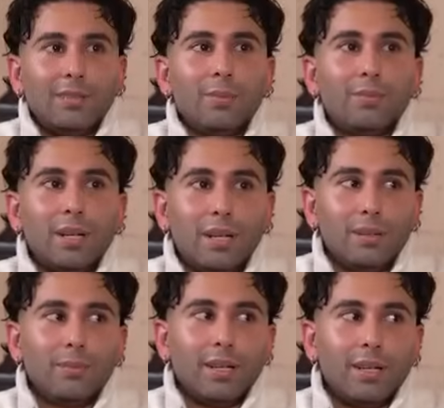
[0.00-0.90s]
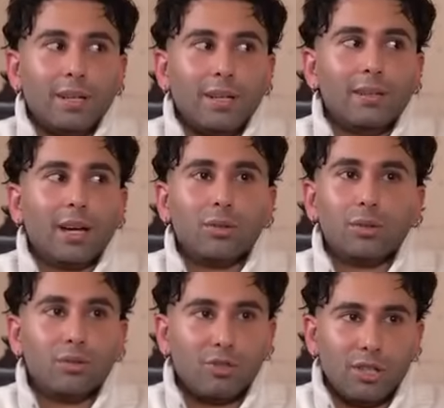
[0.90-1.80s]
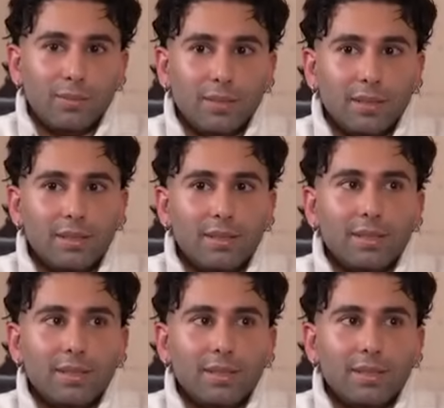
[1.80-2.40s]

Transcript: If I'm bre- breaking, I don't do cheat meals,